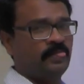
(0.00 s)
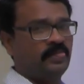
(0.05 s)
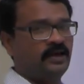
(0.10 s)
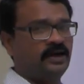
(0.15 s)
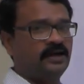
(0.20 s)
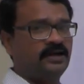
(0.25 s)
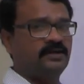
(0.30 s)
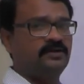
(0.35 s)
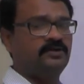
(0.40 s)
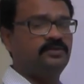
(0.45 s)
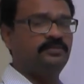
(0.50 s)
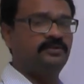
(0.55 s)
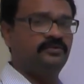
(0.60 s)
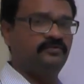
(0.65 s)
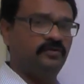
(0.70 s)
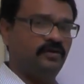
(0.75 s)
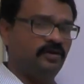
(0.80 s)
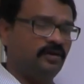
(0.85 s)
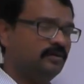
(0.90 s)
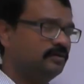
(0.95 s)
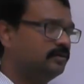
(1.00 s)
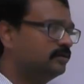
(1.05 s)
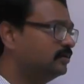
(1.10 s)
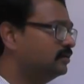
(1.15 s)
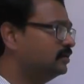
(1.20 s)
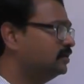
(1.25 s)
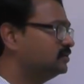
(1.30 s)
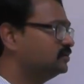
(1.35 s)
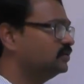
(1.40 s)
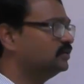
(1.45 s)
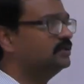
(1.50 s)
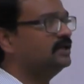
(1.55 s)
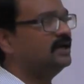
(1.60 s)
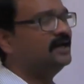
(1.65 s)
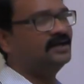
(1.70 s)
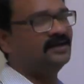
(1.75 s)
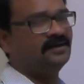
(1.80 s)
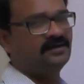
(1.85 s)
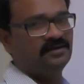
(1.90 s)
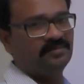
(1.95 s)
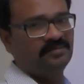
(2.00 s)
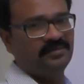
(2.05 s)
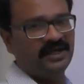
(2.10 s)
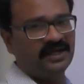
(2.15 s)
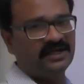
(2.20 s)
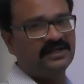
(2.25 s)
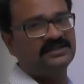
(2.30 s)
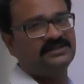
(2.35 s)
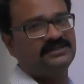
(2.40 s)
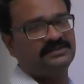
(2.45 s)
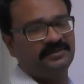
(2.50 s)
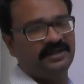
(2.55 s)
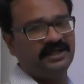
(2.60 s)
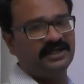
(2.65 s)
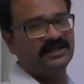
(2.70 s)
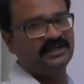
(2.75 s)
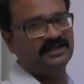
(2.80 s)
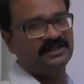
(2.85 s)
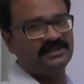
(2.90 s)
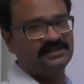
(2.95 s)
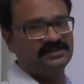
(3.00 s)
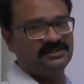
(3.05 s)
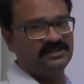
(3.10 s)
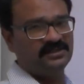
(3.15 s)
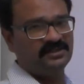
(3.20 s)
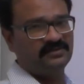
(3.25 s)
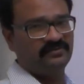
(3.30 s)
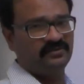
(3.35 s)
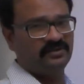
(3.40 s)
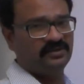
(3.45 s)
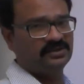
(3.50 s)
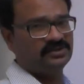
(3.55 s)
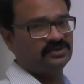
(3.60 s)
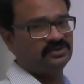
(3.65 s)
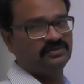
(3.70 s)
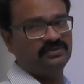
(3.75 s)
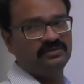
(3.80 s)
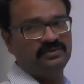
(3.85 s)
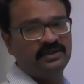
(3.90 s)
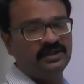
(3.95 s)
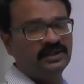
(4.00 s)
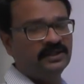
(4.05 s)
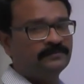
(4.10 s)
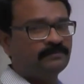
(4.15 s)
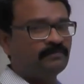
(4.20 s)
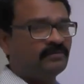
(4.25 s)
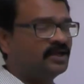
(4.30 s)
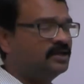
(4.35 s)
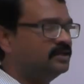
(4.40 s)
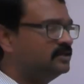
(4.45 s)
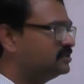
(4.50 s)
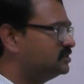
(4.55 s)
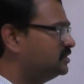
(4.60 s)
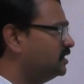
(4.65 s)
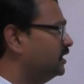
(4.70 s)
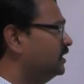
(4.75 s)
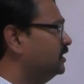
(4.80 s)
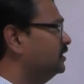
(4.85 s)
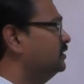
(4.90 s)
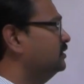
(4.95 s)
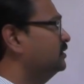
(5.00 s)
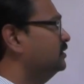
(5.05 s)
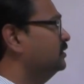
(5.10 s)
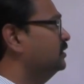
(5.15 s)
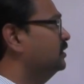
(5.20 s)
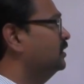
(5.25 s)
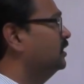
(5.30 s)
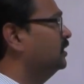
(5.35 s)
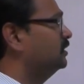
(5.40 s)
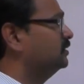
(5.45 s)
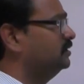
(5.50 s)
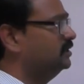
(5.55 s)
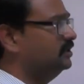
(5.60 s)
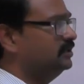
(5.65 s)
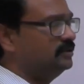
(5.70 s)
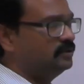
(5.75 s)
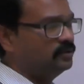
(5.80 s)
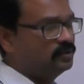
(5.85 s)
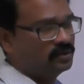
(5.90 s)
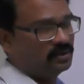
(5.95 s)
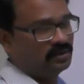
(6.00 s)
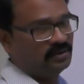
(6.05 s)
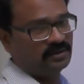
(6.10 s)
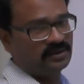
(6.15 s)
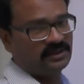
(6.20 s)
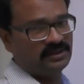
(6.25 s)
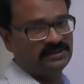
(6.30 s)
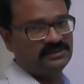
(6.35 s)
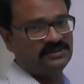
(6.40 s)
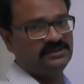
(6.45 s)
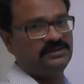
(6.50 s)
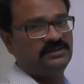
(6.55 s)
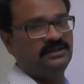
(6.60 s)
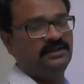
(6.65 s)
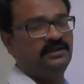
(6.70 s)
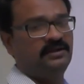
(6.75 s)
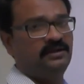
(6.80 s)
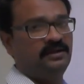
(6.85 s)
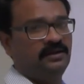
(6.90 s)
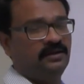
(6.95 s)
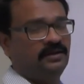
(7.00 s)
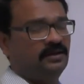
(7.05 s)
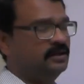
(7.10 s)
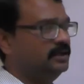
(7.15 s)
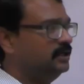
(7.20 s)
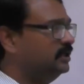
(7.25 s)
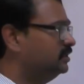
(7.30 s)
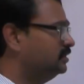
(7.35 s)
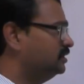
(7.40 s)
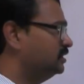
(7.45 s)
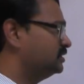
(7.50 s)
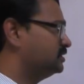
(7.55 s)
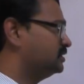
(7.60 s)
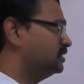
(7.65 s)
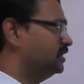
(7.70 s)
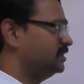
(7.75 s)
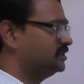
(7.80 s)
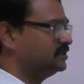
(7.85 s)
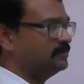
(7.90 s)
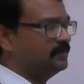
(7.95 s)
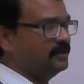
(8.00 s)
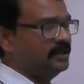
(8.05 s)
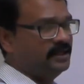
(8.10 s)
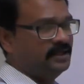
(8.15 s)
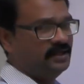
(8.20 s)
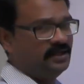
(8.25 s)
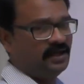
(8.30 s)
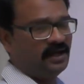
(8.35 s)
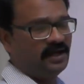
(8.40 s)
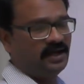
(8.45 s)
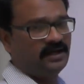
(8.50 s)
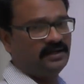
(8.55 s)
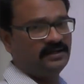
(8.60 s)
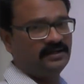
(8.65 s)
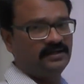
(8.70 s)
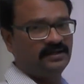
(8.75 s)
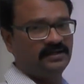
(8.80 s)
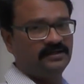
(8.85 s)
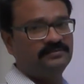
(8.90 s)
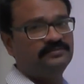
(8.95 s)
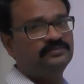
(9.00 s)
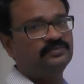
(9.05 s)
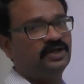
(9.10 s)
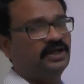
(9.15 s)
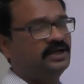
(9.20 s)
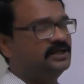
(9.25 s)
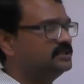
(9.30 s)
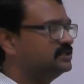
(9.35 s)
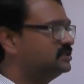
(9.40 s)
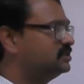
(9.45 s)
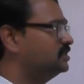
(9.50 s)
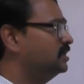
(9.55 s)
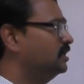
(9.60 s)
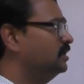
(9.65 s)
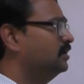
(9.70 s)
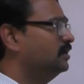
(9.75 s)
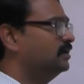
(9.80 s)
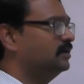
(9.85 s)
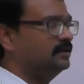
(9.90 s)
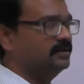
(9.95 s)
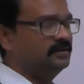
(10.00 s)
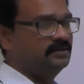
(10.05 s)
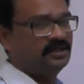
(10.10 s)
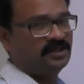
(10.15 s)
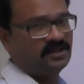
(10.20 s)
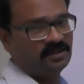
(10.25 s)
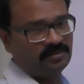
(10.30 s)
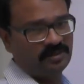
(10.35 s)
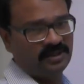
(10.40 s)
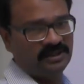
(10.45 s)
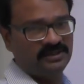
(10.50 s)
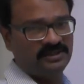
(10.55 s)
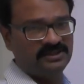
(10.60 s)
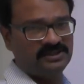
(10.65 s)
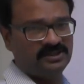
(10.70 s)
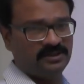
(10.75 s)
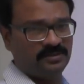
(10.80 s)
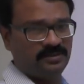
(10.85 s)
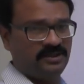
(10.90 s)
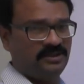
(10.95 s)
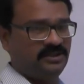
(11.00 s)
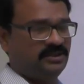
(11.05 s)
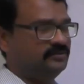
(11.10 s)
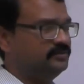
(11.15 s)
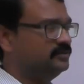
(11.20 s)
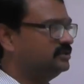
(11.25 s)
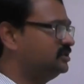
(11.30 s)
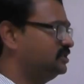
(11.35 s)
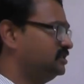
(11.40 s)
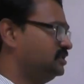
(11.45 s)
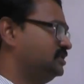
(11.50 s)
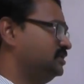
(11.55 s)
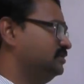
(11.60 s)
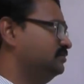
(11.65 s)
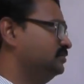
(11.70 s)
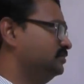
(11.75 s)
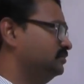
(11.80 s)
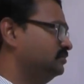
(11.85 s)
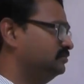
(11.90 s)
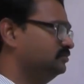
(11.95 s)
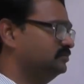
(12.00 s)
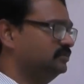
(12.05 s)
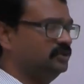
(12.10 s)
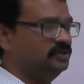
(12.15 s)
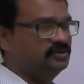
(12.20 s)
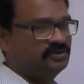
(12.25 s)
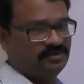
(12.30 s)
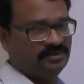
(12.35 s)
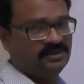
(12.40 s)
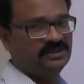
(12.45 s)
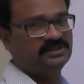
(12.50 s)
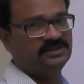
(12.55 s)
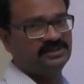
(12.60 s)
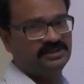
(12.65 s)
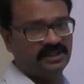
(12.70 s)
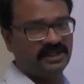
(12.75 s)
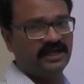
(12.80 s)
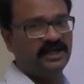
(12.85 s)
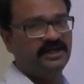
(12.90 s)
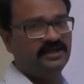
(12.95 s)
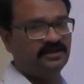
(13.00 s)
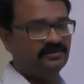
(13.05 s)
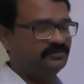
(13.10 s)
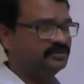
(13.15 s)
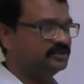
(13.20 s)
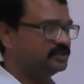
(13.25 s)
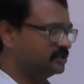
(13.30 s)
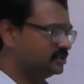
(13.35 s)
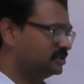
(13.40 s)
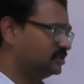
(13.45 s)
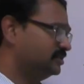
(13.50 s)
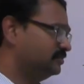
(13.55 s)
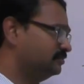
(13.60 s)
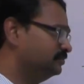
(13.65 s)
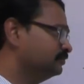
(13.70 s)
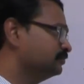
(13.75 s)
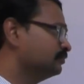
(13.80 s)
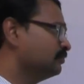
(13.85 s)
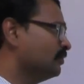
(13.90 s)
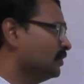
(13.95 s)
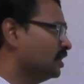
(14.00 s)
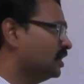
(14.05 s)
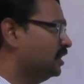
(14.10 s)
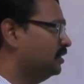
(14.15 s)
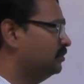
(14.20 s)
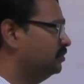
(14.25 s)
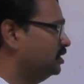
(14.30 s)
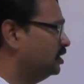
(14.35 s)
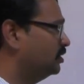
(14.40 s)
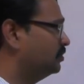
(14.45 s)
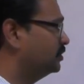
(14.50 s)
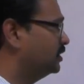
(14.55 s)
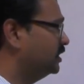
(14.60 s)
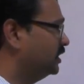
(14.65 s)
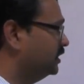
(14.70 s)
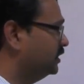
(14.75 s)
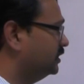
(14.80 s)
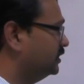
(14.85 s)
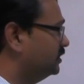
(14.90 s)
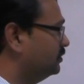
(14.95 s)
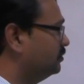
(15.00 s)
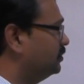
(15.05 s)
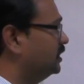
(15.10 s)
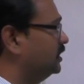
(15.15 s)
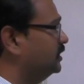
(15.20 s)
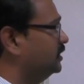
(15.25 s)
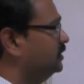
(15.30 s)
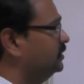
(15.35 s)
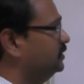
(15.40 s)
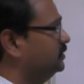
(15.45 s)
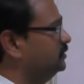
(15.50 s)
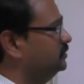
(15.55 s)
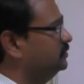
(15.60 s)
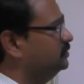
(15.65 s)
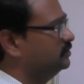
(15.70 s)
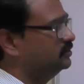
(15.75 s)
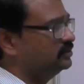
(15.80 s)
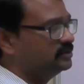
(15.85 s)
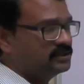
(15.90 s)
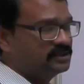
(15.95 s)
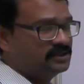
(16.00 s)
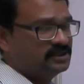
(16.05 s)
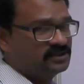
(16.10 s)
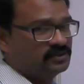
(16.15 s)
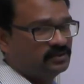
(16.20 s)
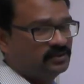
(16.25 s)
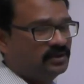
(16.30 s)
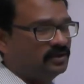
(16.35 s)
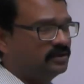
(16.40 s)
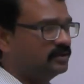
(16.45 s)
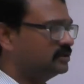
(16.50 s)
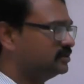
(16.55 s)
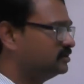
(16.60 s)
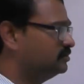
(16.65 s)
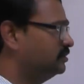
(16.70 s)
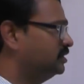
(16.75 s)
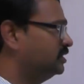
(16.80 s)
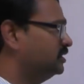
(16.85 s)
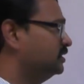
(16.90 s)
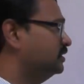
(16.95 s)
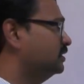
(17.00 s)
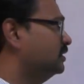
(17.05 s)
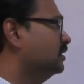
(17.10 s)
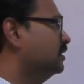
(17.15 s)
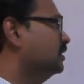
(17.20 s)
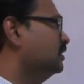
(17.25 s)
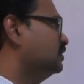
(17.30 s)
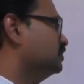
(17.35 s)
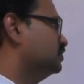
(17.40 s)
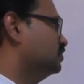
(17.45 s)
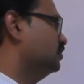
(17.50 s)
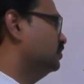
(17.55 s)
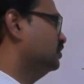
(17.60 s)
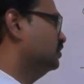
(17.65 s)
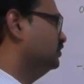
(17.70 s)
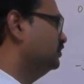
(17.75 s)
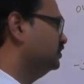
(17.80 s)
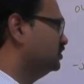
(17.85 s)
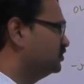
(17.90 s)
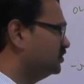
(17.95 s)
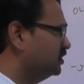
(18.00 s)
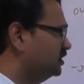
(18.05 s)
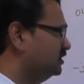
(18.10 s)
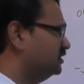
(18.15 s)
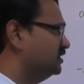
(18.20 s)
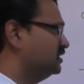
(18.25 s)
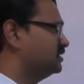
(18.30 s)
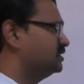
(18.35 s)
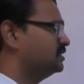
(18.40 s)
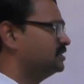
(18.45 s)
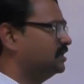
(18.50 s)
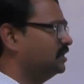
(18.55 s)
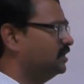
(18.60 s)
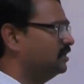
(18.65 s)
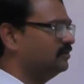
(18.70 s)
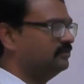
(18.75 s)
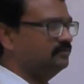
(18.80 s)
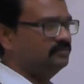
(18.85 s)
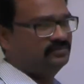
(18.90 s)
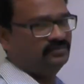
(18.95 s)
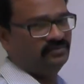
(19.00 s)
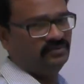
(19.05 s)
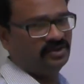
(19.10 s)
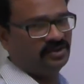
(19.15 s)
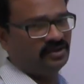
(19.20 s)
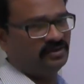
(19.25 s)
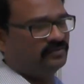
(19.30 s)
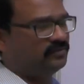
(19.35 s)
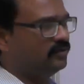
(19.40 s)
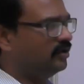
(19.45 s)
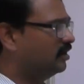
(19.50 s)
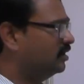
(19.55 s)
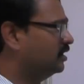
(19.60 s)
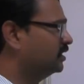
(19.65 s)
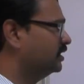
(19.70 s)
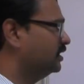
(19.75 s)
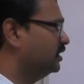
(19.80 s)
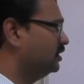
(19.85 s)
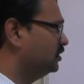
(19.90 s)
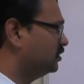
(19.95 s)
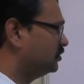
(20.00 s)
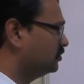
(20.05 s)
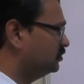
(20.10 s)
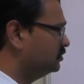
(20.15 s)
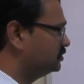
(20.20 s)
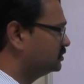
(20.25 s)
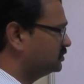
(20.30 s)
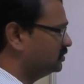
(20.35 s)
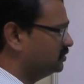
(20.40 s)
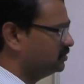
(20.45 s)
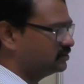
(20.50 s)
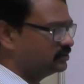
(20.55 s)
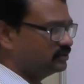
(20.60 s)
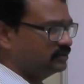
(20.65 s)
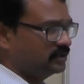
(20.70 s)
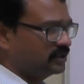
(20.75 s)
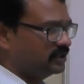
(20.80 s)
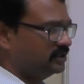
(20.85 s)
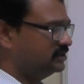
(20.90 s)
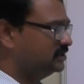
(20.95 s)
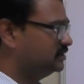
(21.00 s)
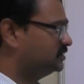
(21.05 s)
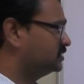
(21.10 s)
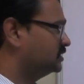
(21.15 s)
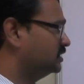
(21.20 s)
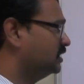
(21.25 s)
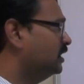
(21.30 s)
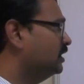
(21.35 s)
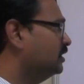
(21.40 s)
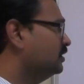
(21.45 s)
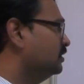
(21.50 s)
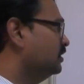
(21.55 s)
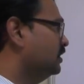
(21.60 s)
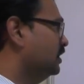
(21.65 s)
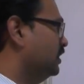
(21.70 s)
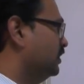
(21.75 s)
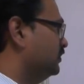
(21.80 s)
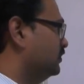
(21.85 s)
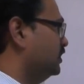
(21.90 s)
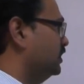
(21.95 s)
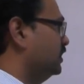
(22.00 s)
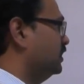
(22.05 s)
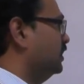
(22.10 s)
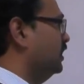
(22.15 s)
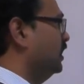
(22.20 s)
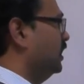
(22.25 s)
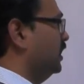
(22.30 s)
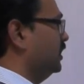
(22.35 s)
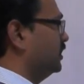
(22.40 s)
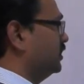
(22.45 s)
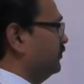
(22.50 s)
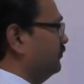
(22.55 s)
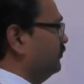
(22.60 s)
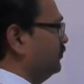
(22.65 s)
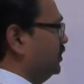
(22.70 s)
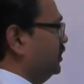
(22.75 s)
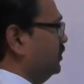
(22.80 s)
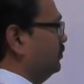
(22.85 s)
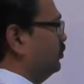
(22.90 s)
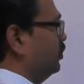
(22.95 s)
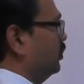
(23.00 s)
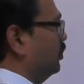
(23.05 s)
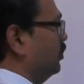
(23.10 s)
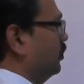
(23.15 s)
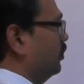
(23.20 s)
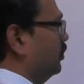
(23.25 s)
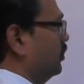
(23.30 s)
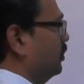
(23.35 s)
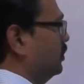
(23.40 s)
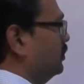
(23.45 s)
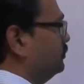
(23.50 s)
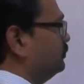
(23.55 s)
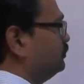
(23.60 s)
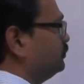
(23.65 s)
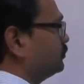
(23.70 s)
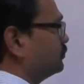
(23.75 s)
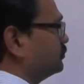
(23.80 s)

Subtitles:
that are to be followed, so that it will make it easier for us to design the root locus in this S plane and hence determine the stability of the system, which means the gain of the system can be obtained by using this root locus method. So eventually, just without following any rules also, you can just have that at every pole